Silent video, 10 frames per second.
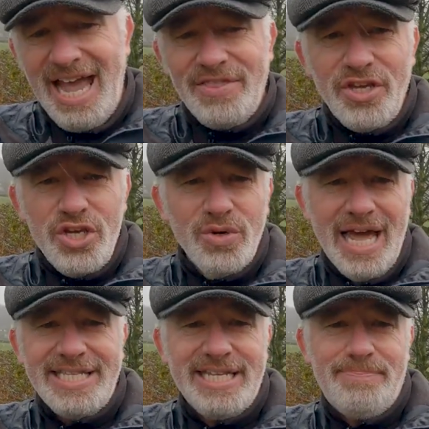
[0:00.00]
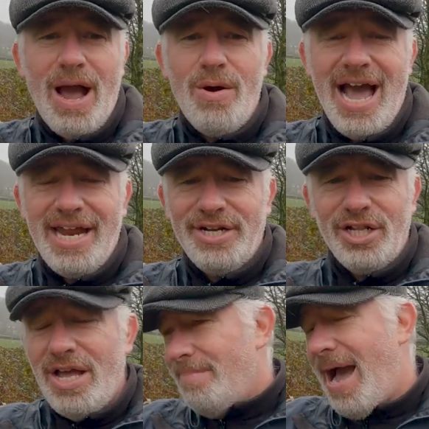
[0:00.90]
And the Ulanzi Power
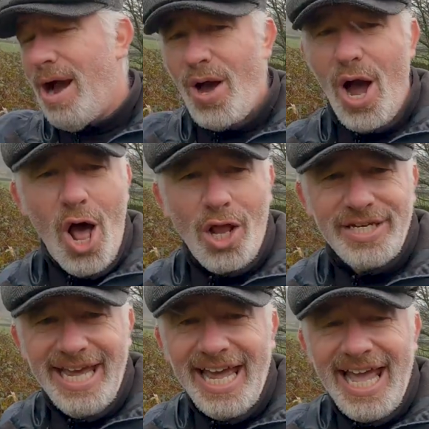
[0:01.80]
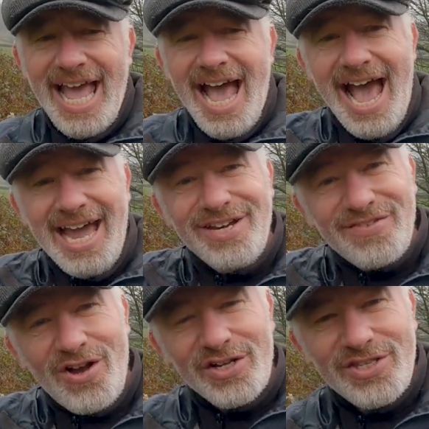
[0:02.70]
Handle, power all day, and
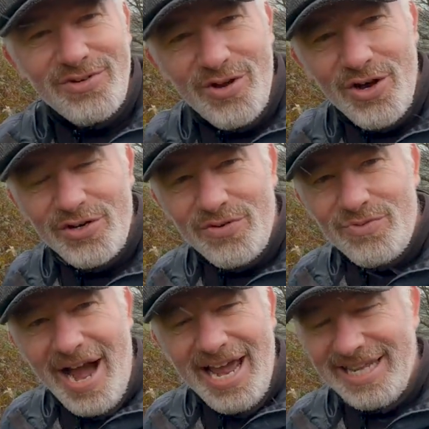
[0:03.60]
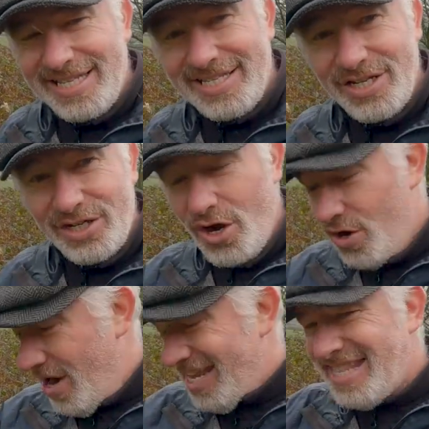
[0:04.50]
of course the Rode Wireless
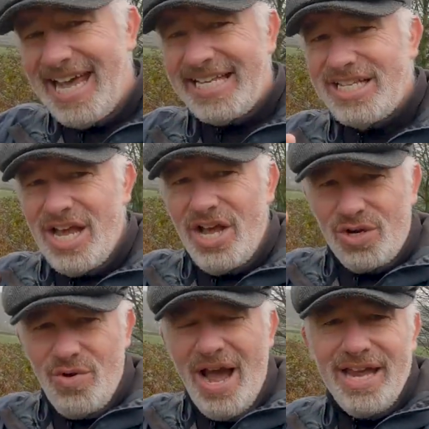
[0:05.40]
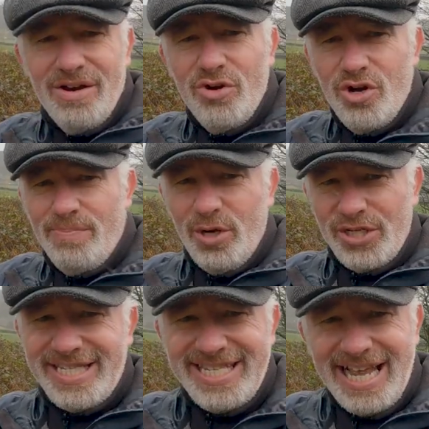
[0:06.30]
Go. And that is quite a
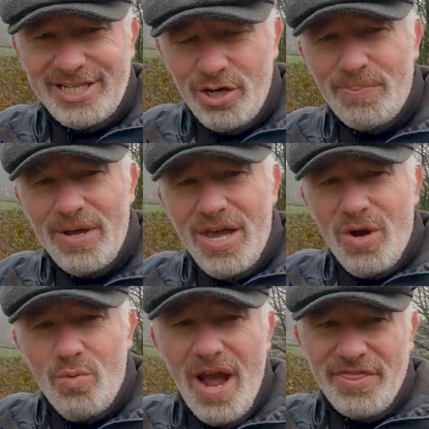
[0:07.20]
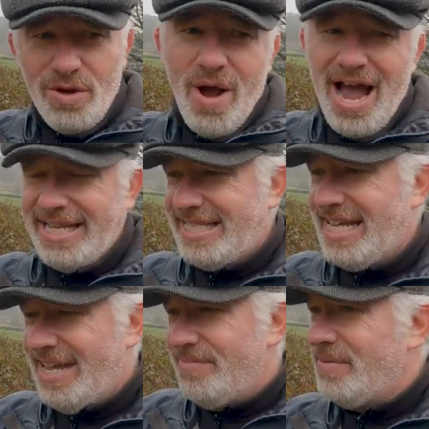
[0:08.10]
robust setup weather-wise.
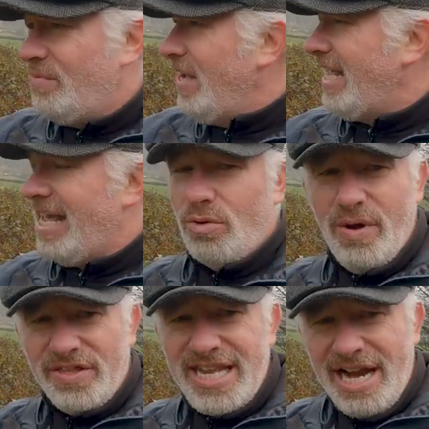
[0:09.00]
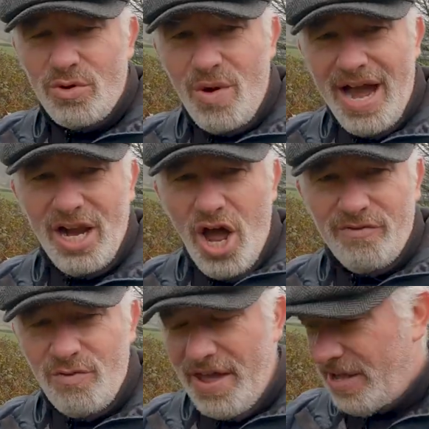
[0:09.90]
Uh, it'll withstand quite a
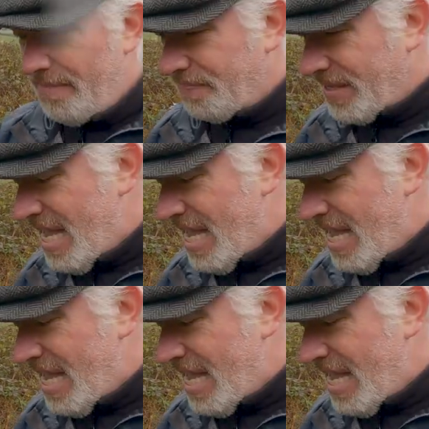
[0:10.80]
lot of weather.